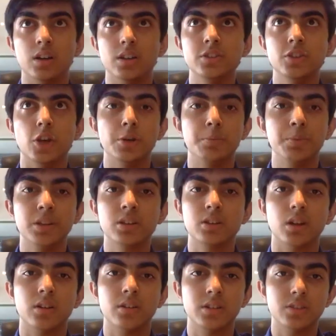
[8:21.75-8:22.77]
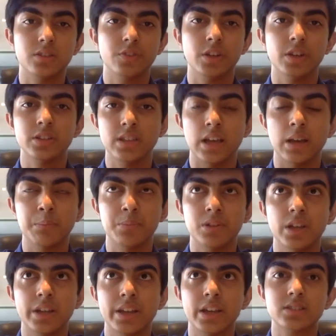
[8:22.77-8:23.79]
European countries, for
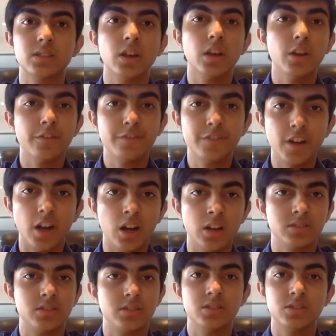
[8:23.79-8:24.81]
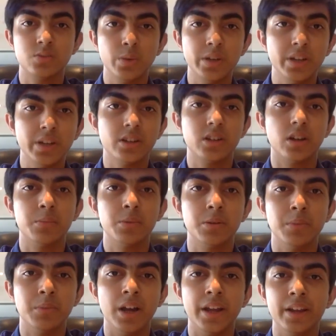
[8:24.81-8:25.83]
example, I guess France and Sweden come to
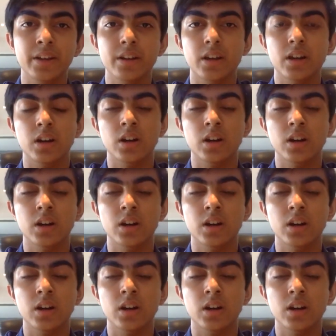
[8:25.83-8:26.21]
mind,